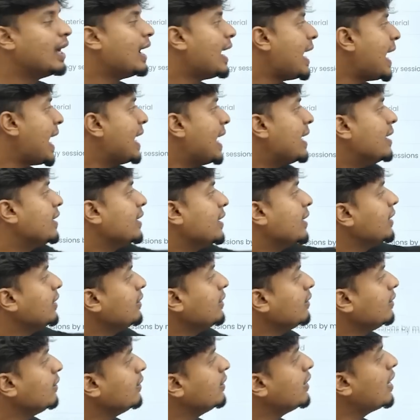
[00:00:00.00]
And
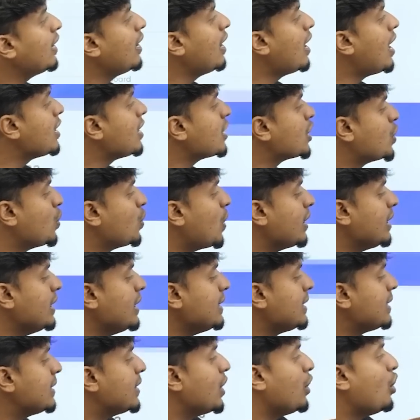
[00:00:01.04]
the last one
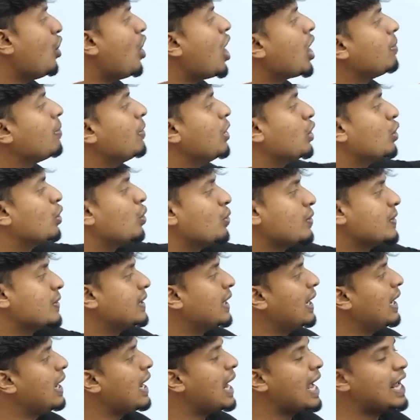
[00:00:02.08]
is the normal course,
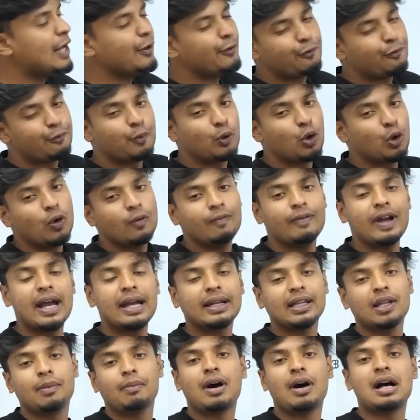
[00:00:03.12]
the live pro
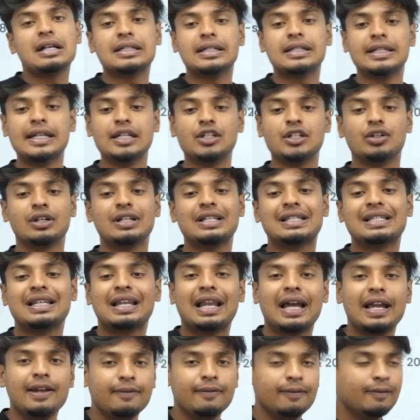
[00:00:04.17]
where the master teacher is
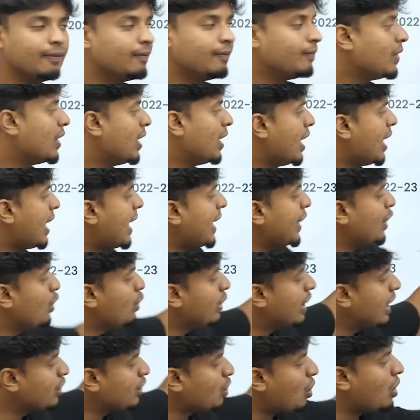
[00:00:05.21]
live and you will
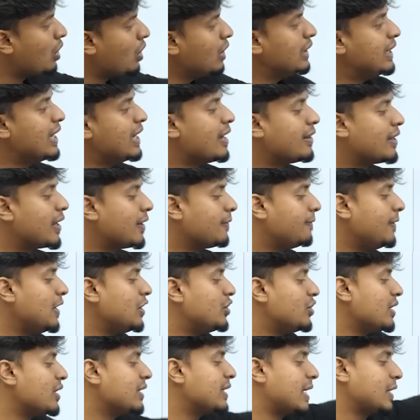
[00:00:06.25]
get all the other
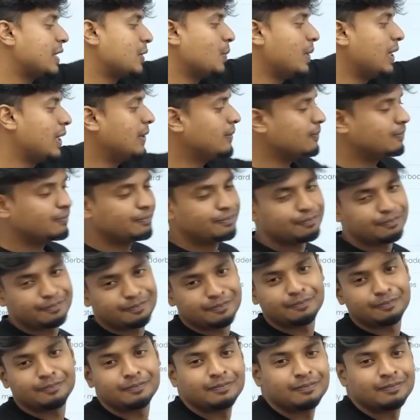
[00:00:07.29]
features as well.
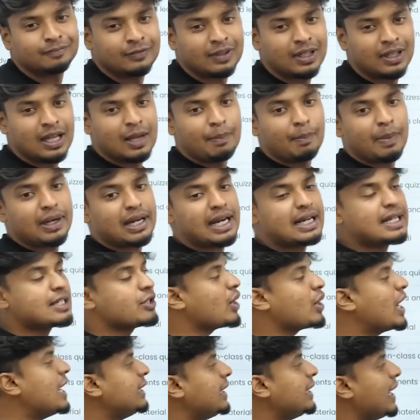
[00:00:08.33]
But let's
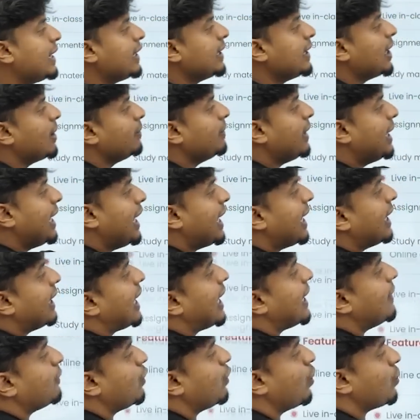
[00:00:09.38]
try taking up the AI
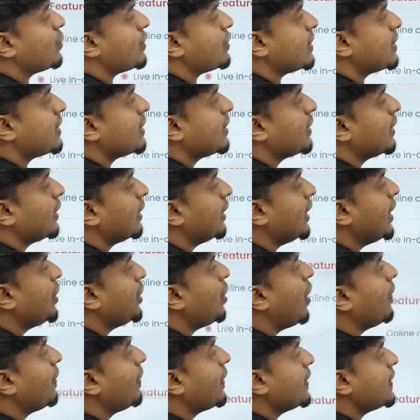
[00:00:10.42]
live courses. Click
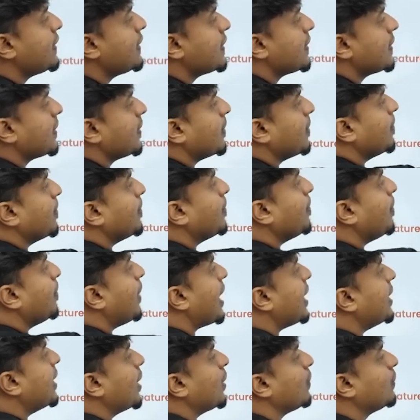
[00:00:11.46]
on this,
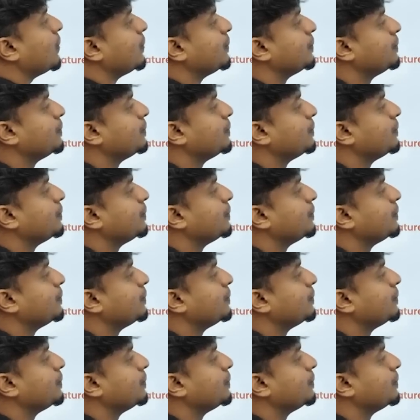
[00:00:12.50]
buy now.